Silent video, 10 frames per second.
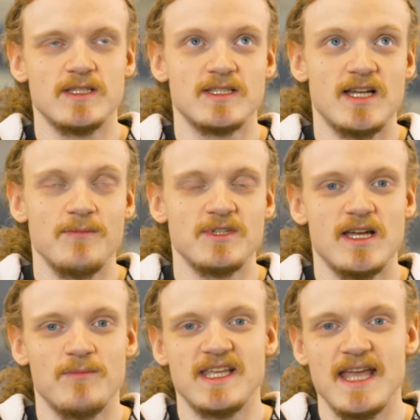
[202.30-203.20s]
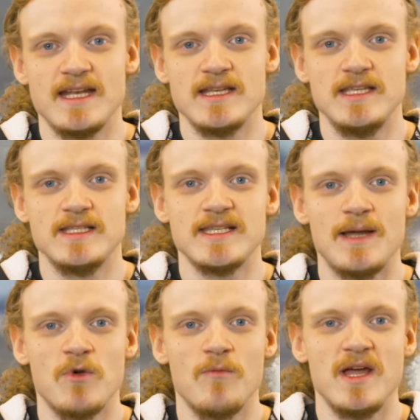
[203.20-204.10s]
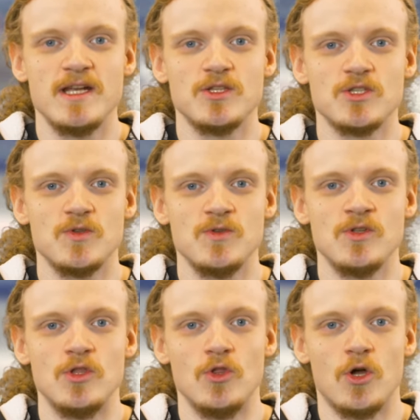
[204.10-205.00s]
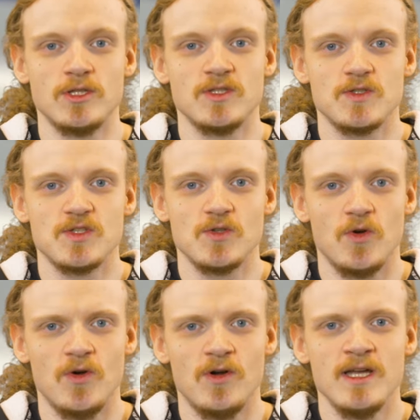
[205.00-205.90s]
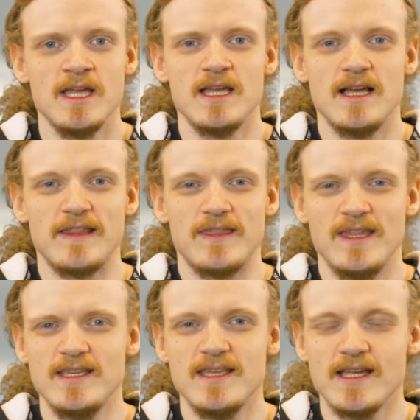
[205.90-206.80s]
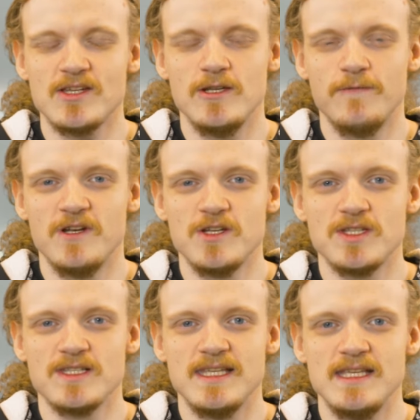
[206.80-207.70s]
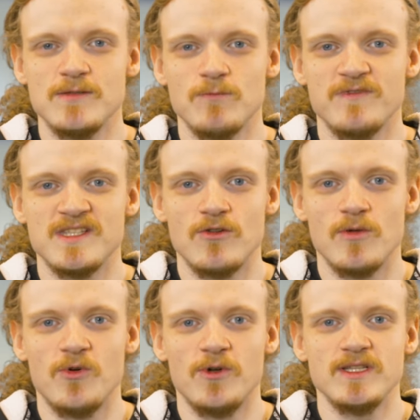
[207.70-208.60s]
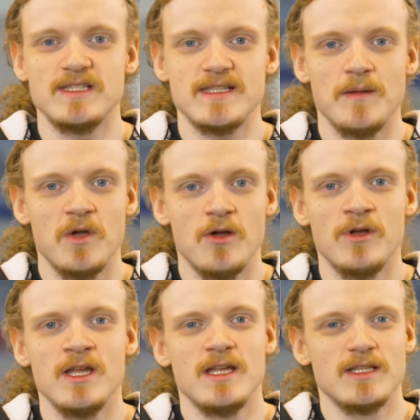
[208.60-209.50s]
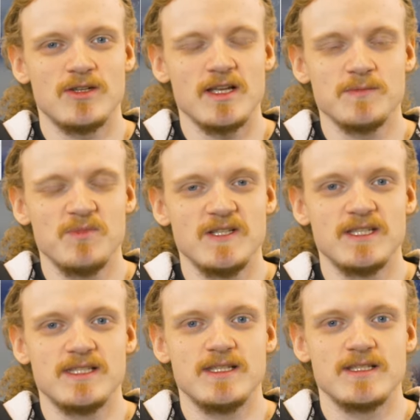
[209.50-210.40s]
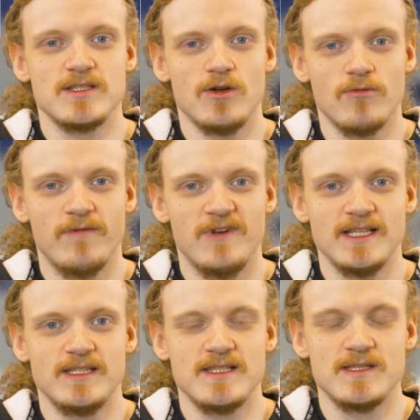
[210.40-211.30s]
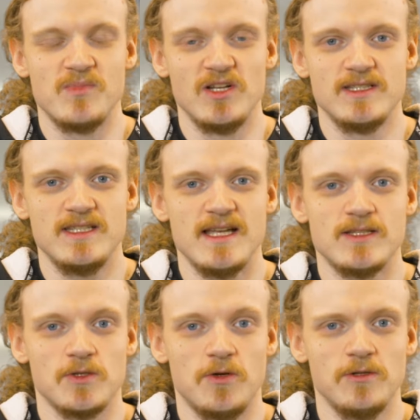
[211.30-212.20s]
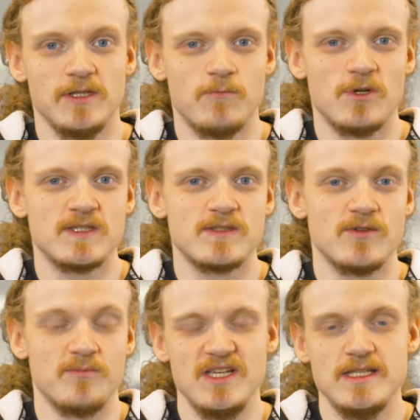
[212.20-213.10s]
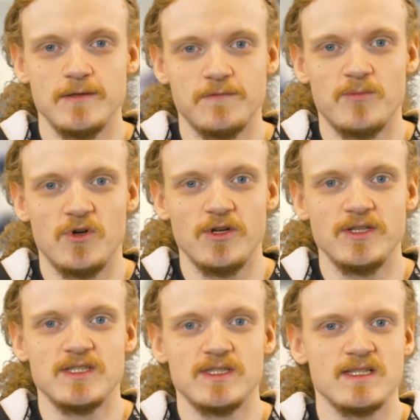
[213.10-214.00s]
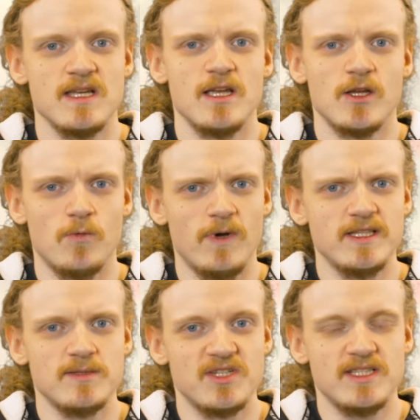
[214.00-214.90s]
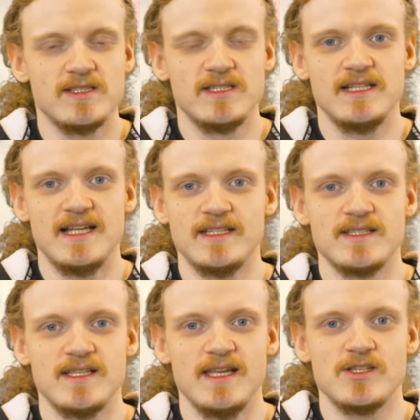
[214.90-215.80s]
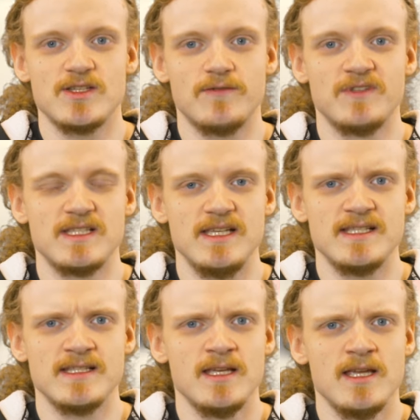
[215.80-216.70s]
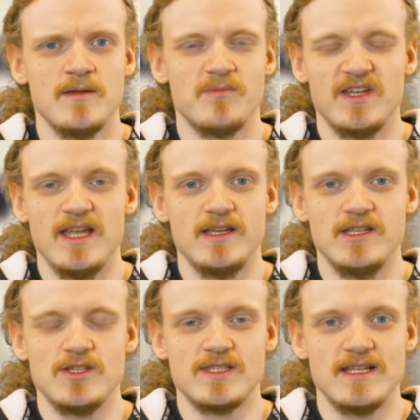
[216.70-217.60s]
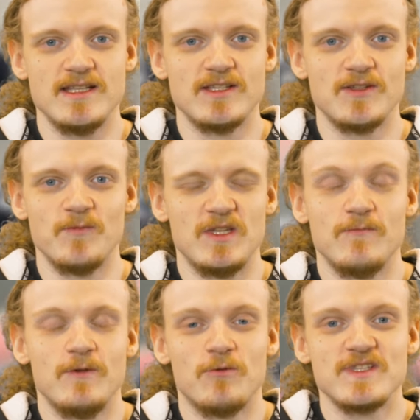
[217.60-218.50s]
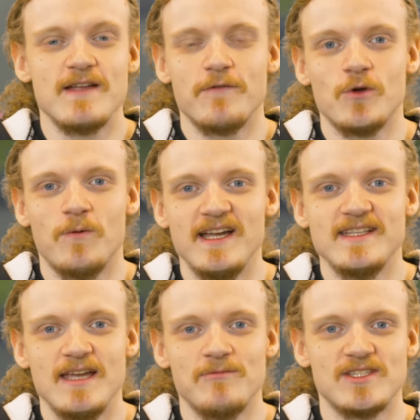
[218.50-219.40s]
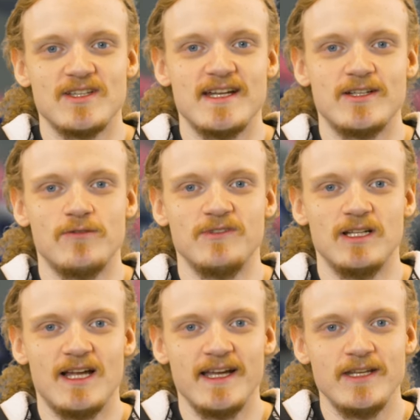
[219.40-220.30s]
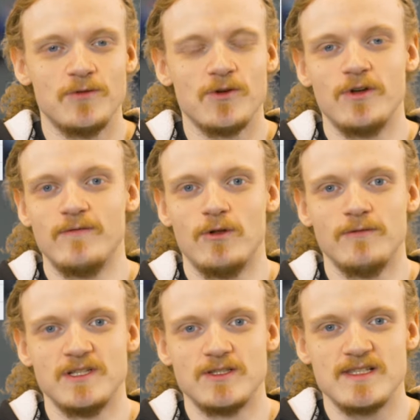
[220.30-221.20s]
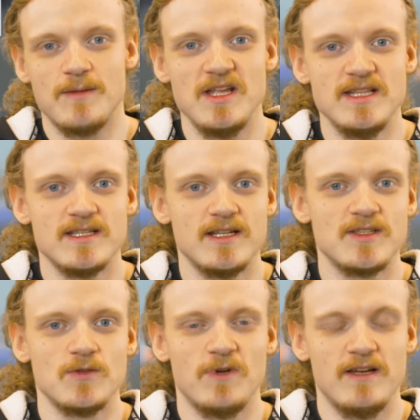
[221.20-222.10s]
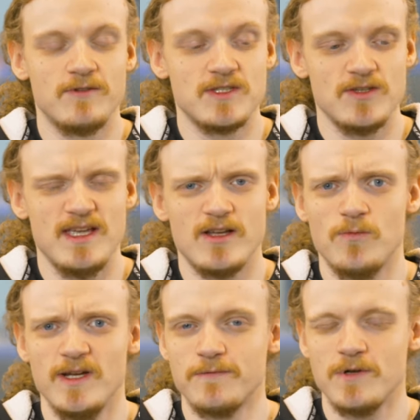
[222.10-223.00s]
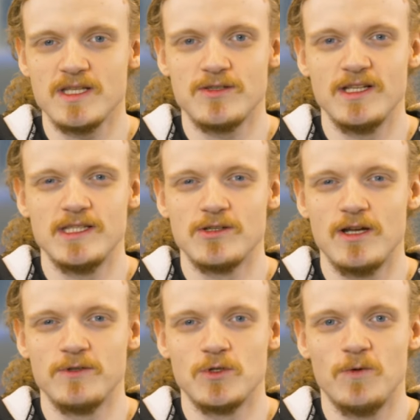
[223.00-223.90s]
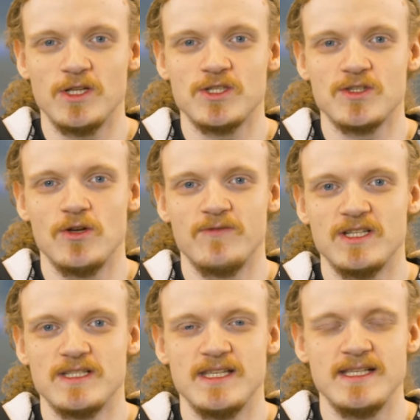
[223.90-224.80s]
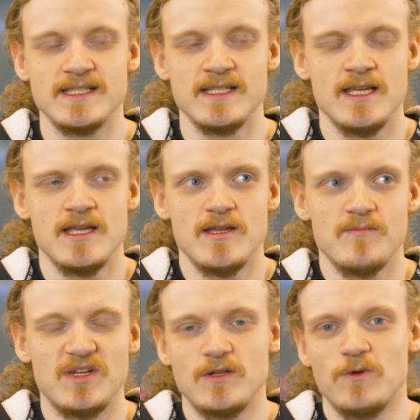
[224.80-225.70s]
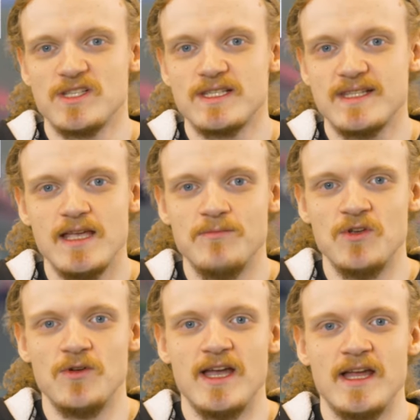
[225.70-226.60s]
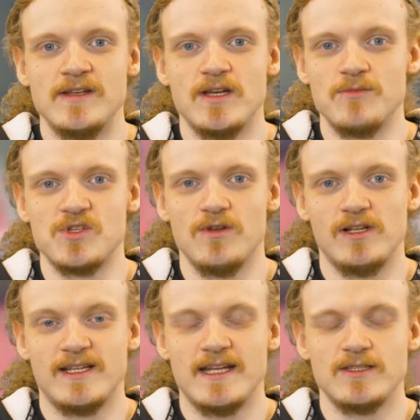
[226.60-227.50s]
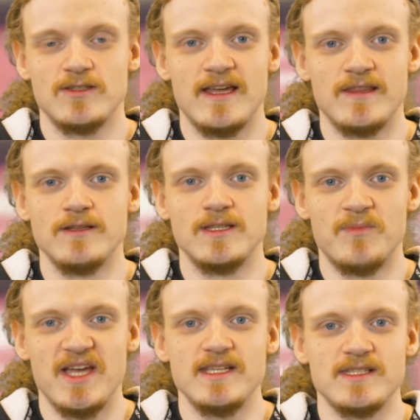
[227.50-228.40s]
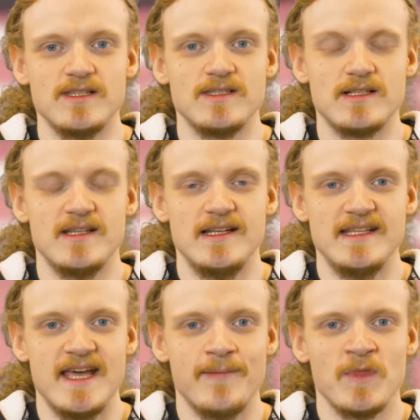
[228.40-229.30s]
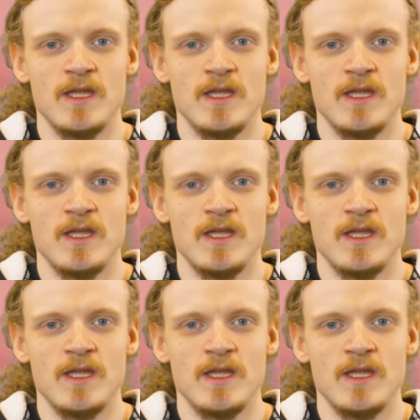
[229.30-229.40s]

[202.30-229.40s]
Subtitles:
time and time again he somehow managed to not score. I think he actually finished the season with 0 points somehow. Trust me, this does not reflect his ability at all. He was competing for points quite a bit in the latter stages of the season, but yeah, he was never quite able to get it over the line or got involved into some incidents or whatever. So yeah, quite a frustrating driver to watch over this season. But it was his debut and I'm sure he'll get it together. The pace is clearly there.